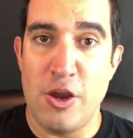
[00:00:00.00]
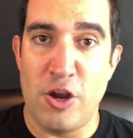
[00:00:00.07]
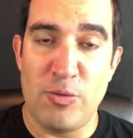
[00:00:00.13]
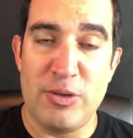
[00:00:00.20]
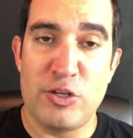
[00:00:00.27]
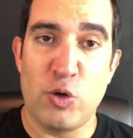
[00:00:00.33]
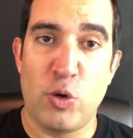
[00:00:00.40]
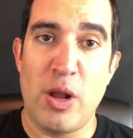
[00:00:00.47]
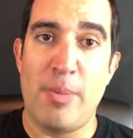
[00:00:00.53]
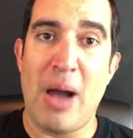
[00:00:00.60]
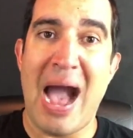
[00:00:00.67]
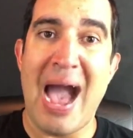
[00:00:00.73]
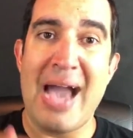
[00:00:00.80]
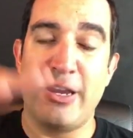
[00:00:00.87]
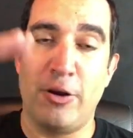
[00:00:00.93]
you're going to be showing
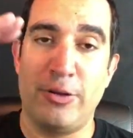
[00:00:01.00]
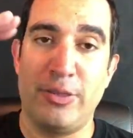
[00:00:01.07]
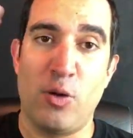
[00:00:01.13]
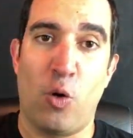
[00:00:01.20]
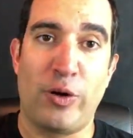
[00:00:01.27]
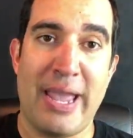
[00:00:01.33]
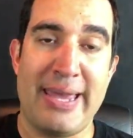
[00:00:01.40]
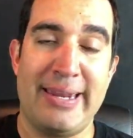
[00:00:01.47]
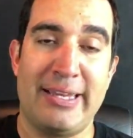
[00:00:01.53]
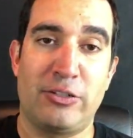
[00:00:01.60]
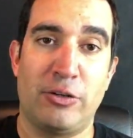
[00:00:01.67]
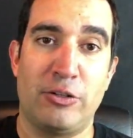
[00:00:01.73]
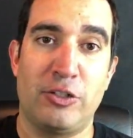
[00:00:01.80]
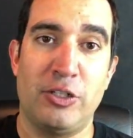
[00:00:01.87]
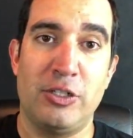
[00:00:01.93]
up higher in the
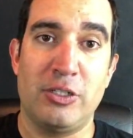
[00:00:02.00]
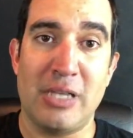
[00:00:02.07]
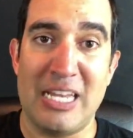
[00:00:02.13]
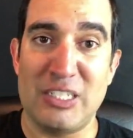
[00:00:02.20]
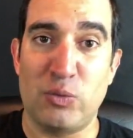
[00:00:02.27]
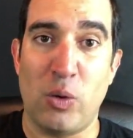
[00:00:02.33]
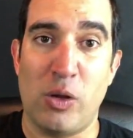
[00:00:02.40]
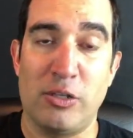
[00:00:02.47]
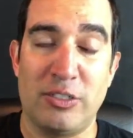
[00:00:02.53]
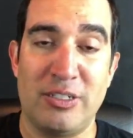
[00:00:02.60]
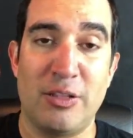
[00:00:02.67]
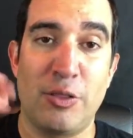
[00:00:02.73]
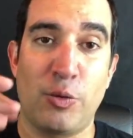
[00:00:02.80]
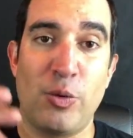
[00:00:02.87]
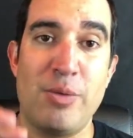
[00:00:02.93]
organic searches as well
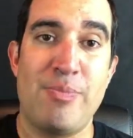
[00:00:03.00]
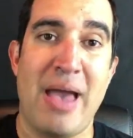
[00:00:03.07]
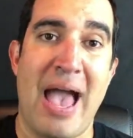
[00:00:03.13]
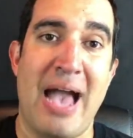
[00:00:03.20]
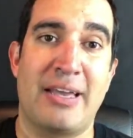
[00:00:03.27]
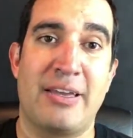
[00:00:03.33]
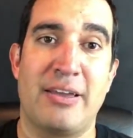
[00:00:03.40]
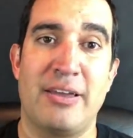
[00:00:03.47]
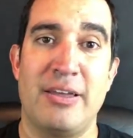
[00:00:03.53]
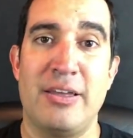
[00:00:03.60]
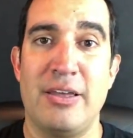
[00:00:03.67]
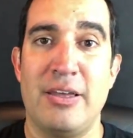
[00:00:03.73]
as in the 3-pack.